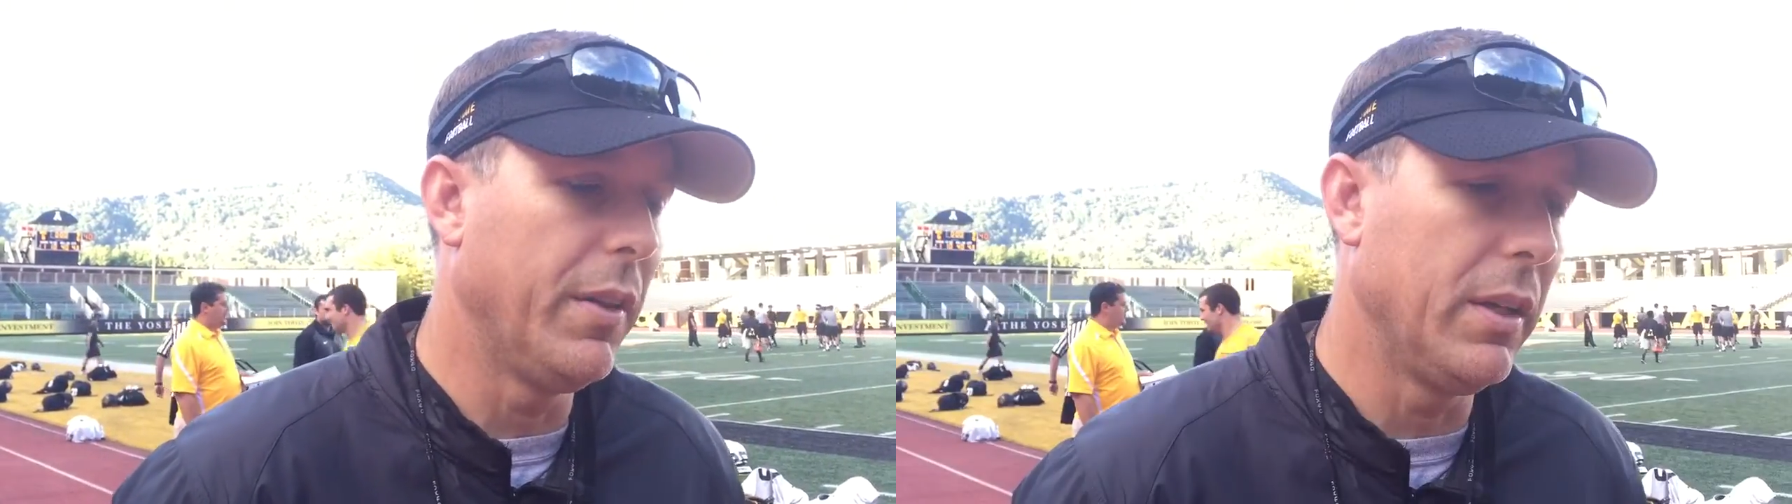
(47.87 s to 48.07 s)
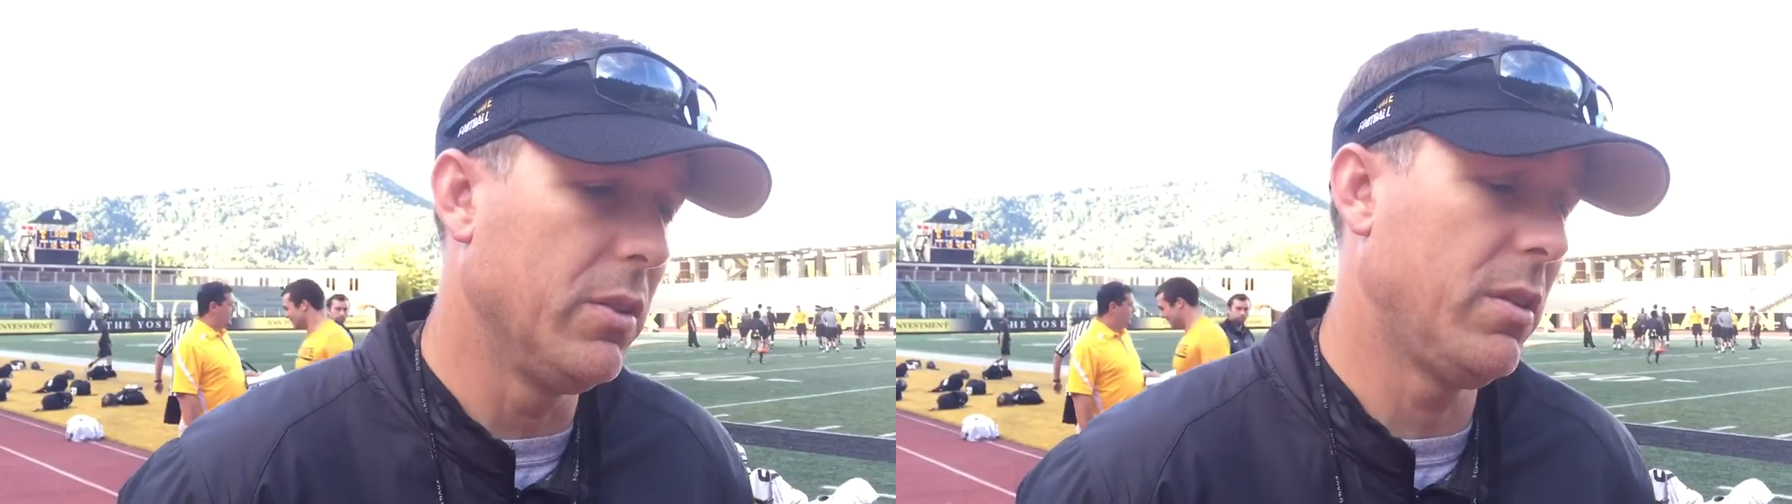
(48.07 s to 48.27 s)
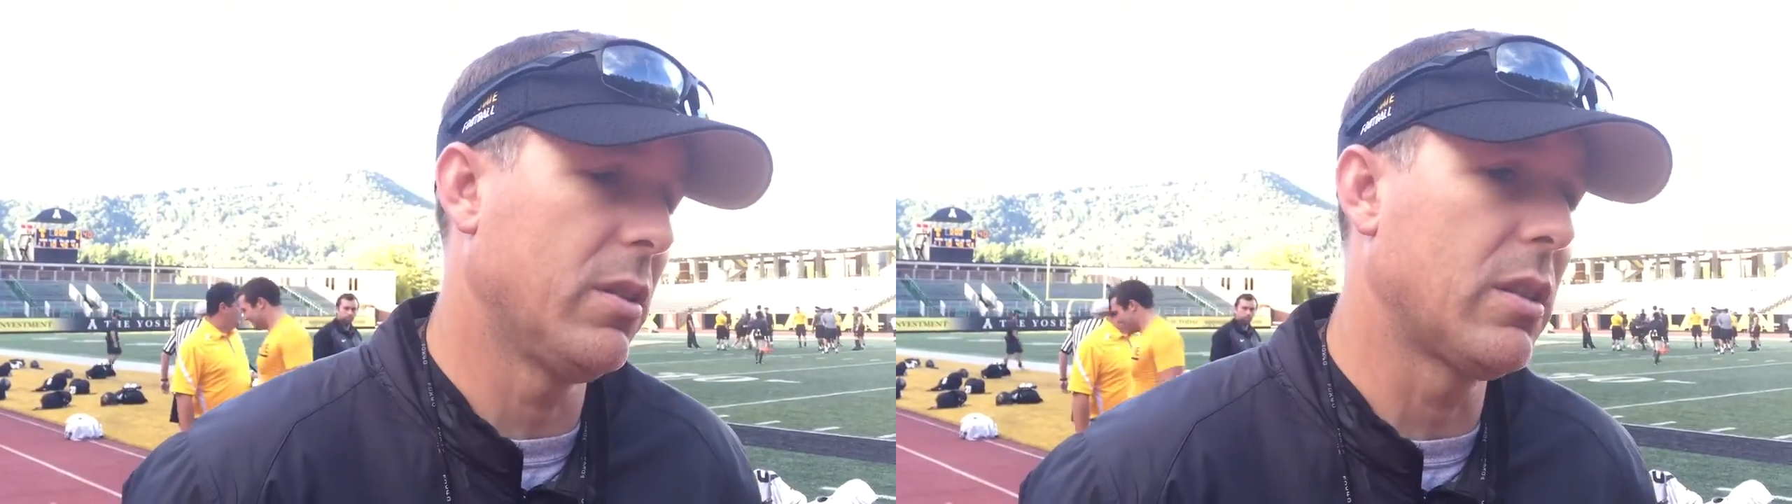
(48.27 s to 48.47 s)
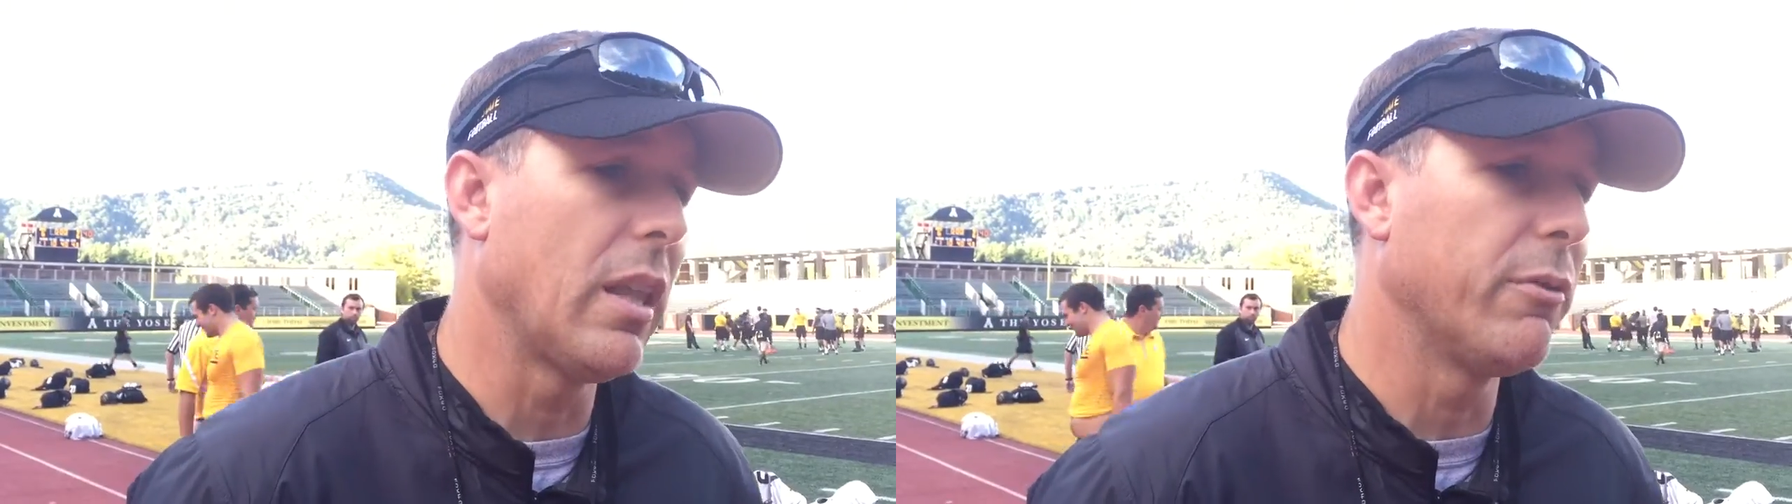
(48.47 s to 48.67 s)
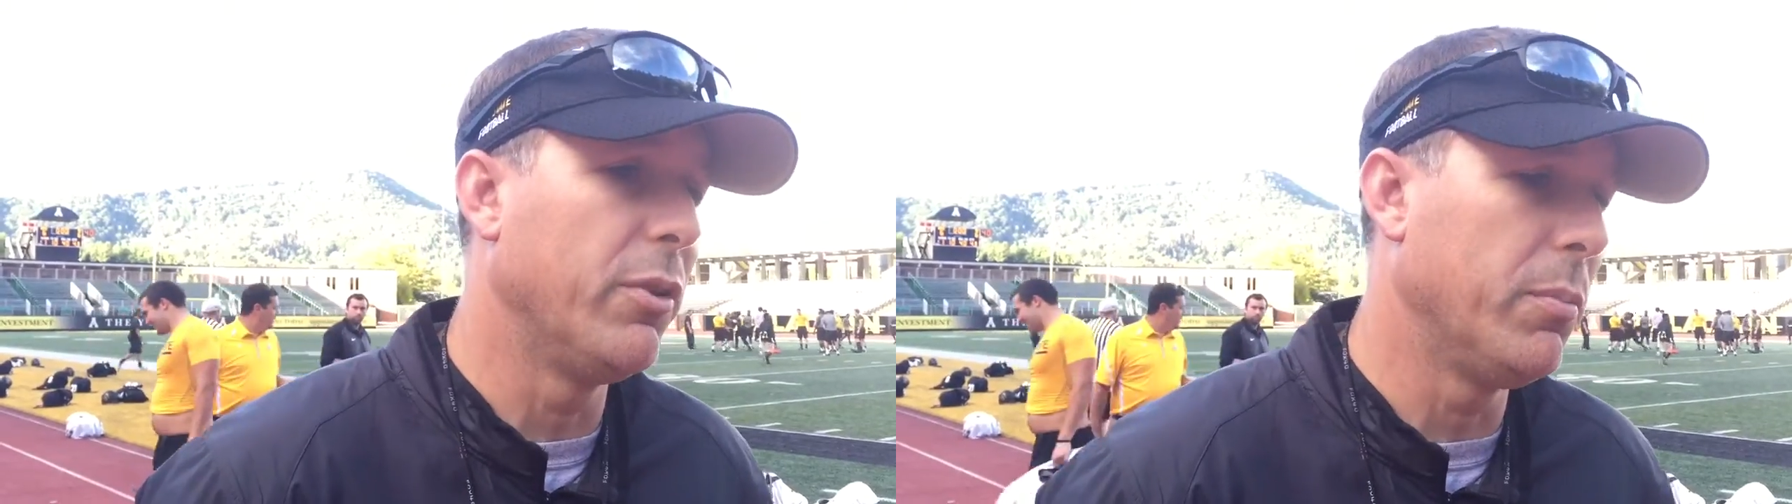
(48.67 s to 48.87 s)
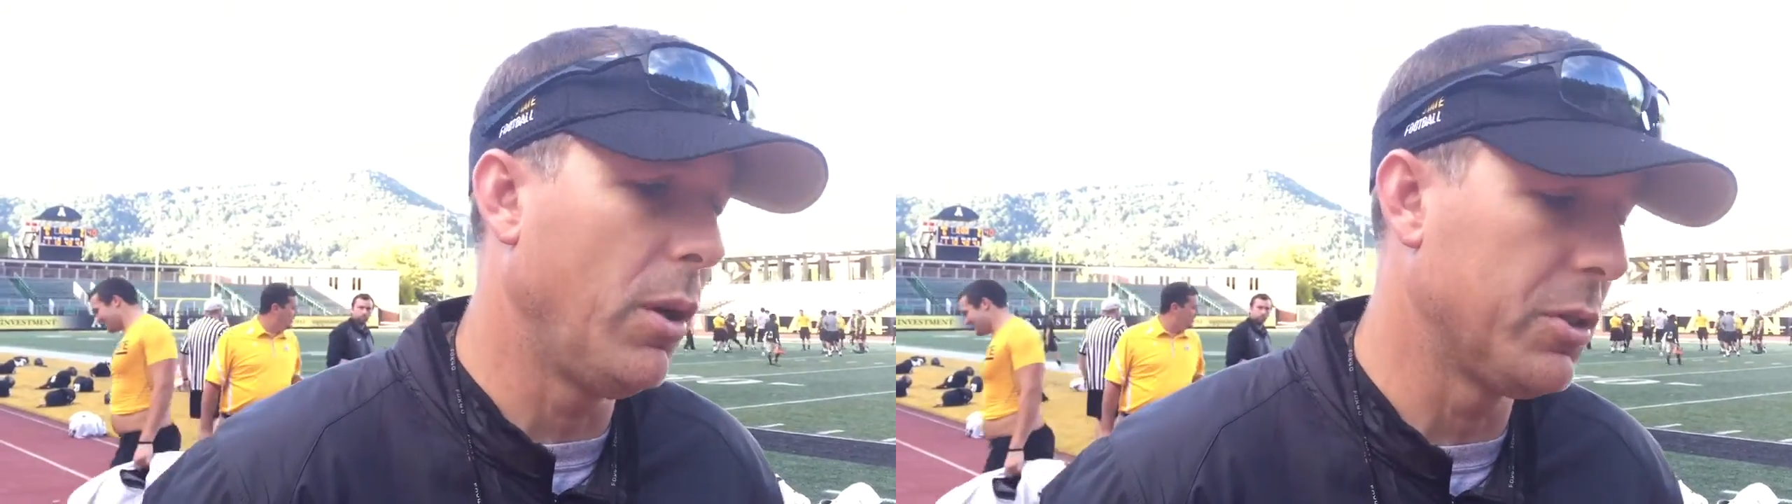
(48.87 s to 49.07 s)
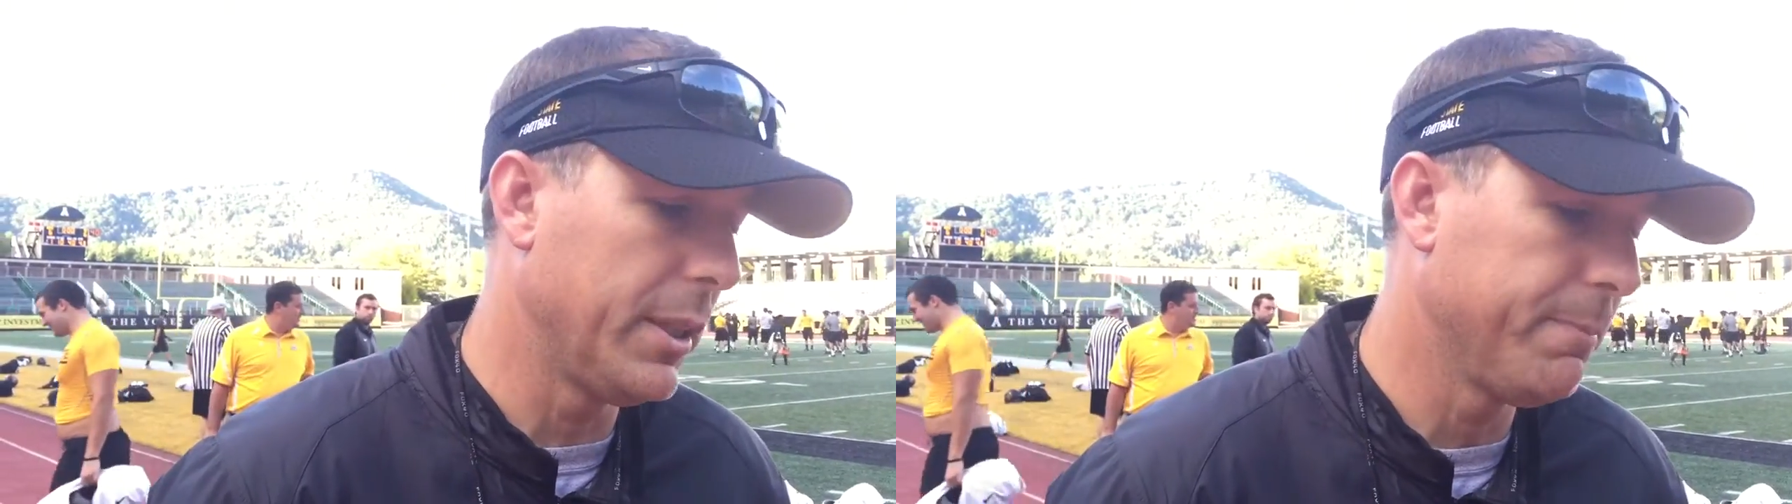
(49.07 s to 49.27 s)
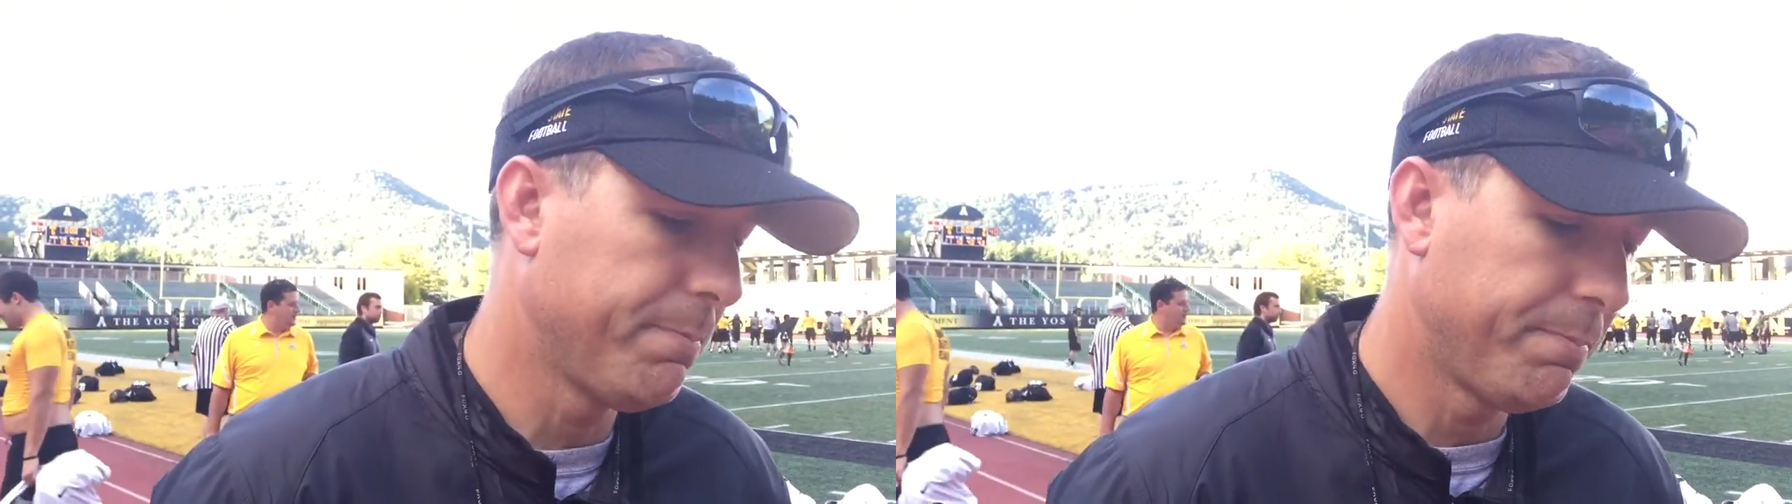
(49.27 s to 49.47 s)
I think they're just a solid football team.